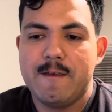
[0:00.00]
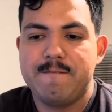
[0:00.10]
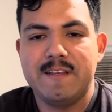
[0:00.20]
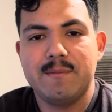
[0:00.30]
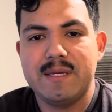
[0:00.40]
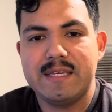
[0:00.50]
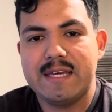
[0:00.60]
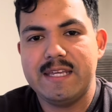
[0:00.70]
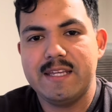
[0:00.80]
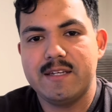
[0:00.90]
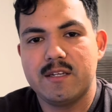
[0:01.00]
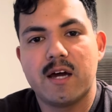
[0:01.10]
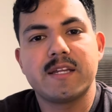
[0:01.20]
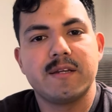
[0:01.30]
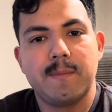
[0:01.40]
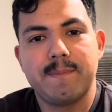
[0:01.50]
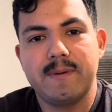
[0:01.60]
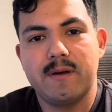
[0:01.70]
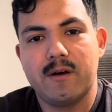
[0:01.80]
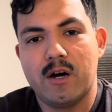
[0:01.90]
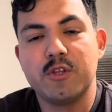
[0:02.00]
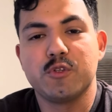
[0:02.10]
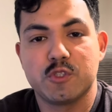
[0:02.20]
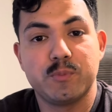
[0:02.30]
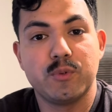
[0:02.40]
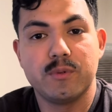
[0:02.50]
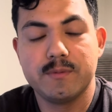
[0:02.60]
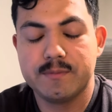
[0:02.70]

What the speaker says: filament getting knotted up on the spool.